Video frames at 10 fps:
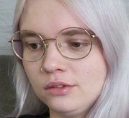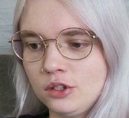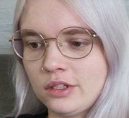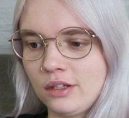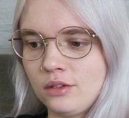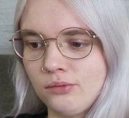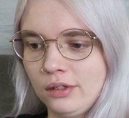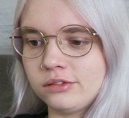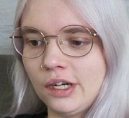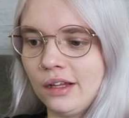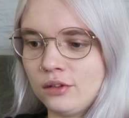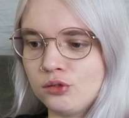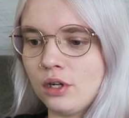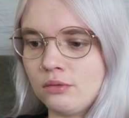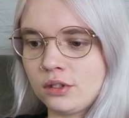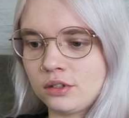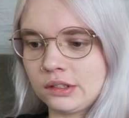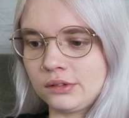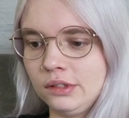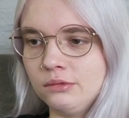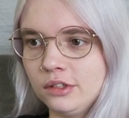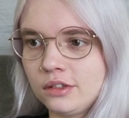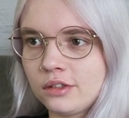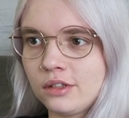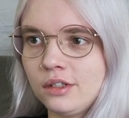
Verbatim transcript: to send to my friend who I watched Scream with.